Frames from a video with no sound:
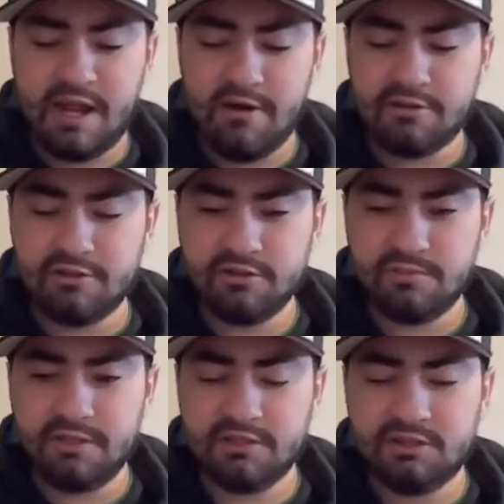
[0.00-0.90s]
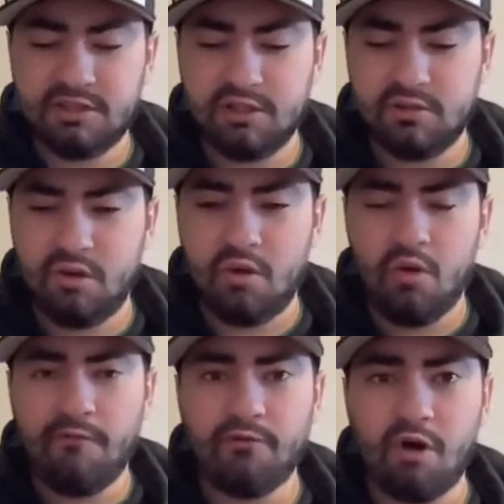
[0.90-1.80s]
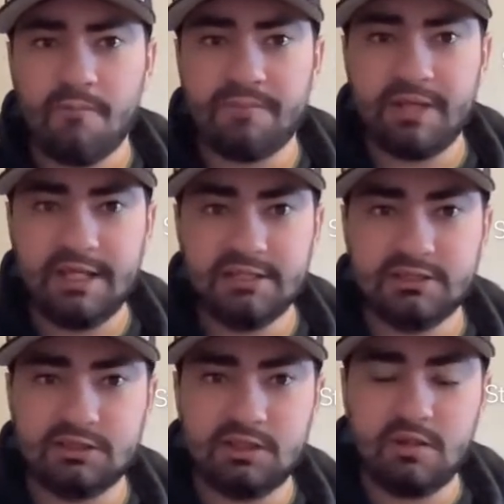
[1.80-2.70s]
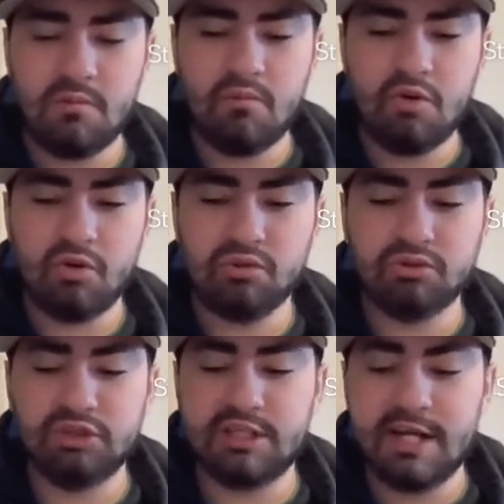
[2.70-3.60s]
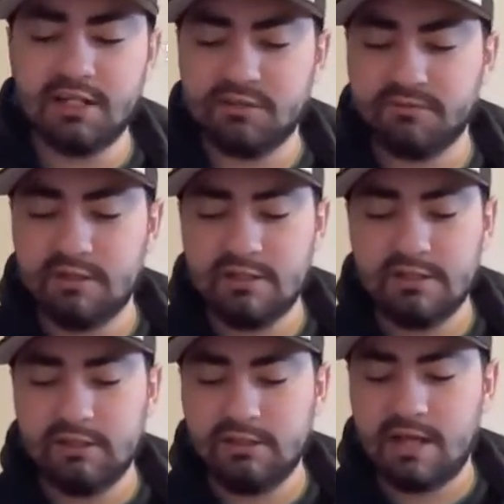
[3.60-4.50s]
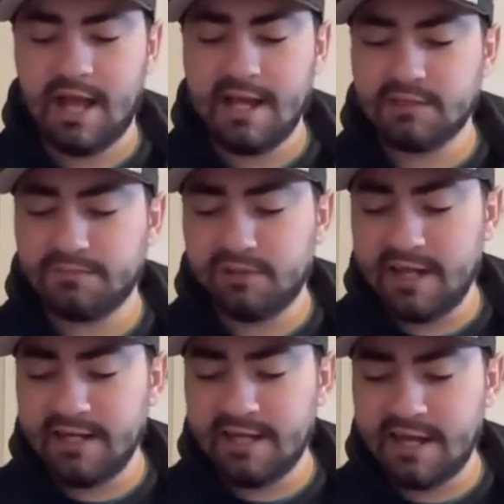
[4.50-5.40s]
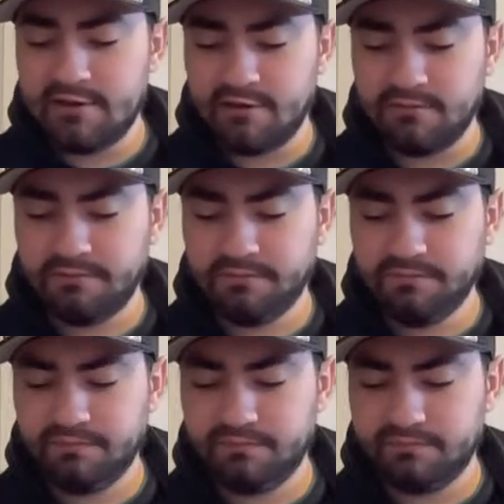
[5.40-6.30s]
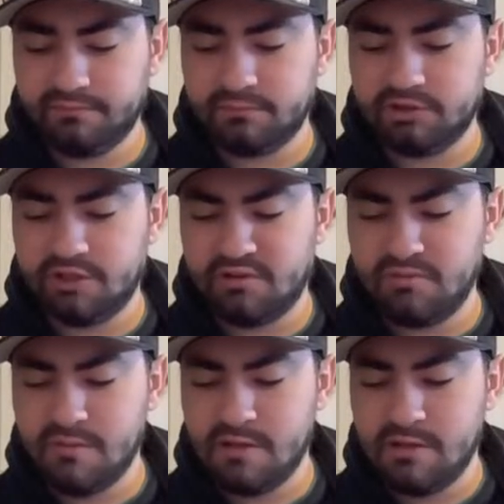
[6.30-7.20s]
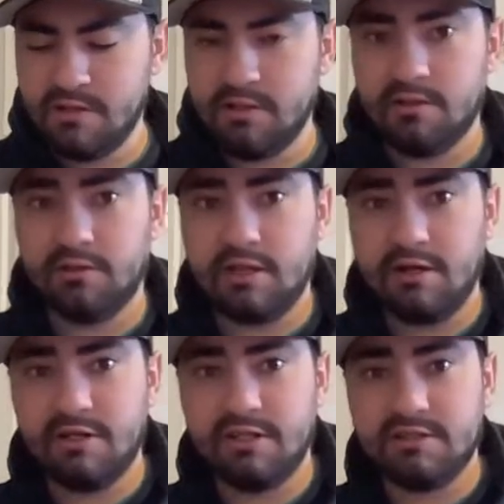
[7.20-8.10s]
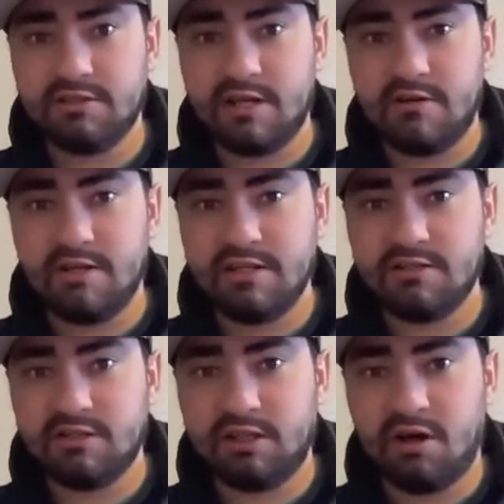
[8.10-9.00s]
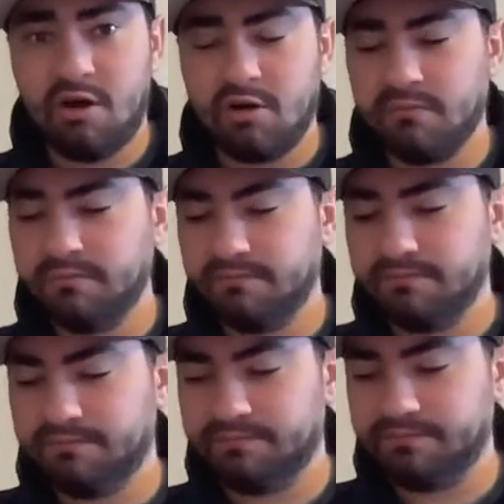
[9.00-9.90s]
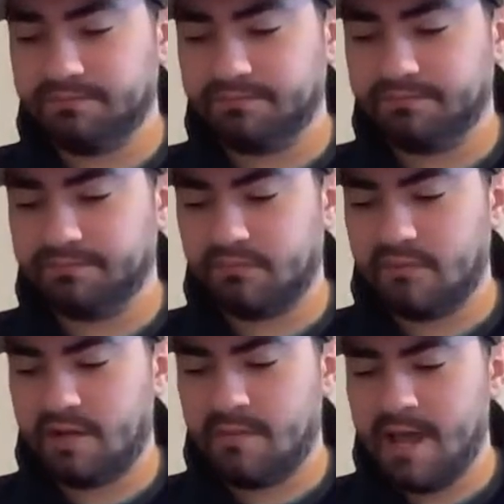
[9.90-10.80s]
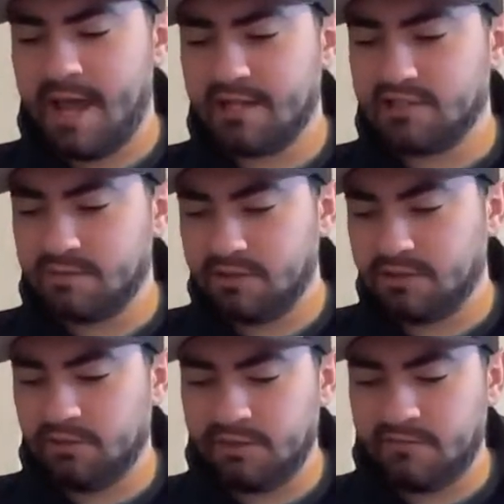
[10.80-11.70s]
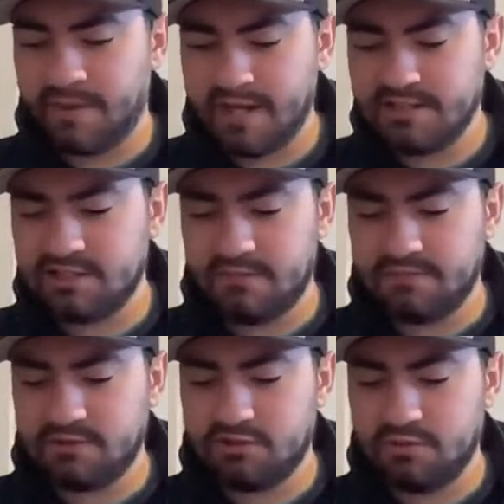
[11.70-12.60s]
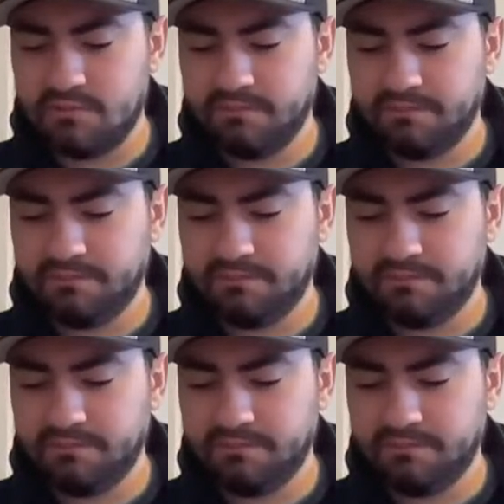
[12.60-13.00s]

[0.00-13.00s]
characters because the overall piece will just kind of, I guess, play together. So there it is. There is the arm. I might add a little bit of biceps to him,